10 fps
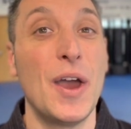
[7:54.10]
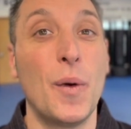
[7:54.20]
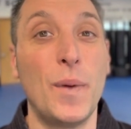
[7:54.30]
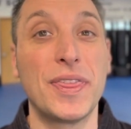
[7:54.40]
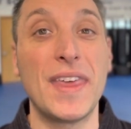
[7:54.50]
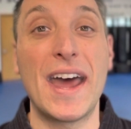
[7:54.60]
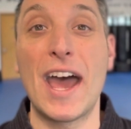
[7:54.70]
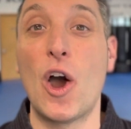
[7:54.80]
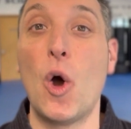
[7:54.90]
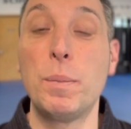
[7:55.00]
With that,
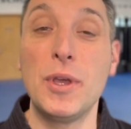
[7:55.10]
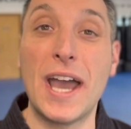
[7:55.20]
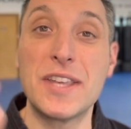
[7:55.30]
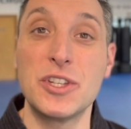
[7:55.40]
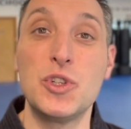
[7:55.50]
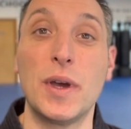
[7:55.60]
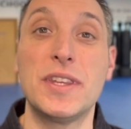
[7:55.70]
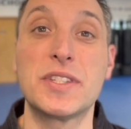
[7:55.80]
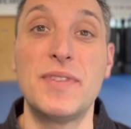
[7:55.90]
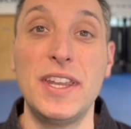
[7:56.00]
I hope you guys enjoyed
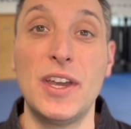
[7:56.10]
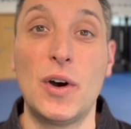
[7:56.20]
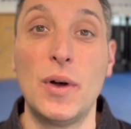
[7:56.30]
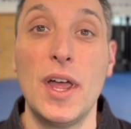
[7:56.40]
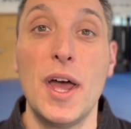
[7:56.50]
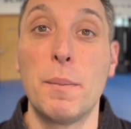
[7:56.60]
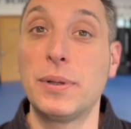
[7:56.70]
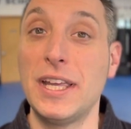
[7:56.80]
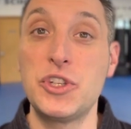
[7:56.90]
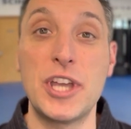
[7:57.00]
this video.
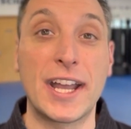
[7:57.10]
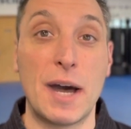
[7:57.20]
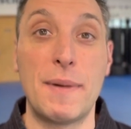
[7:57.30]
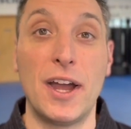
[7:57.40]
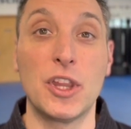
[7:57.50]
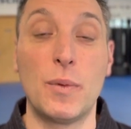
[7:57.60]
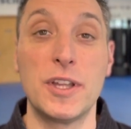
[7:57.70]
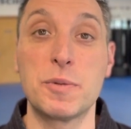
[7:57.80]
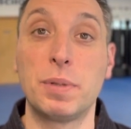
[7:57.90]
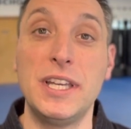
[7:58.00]
Please check out my other
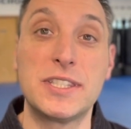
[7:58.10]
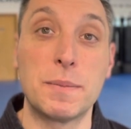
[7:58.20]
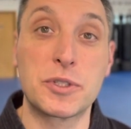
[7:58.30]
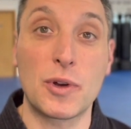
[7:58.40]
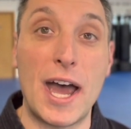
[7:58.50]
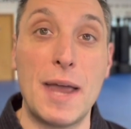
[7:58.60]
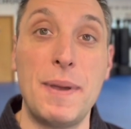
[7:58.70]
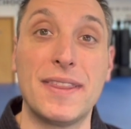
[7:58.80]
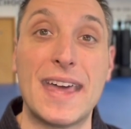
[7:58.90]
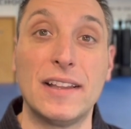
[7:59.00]
ones. Please subscribe,
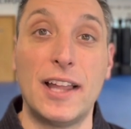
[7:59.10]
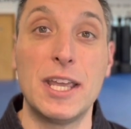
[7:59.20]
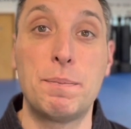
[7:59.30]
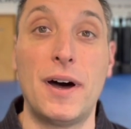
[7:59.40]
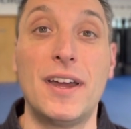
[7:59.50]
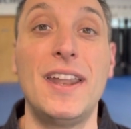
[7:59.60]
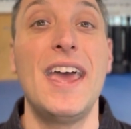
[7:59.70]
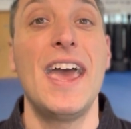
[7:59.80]
hit that like button,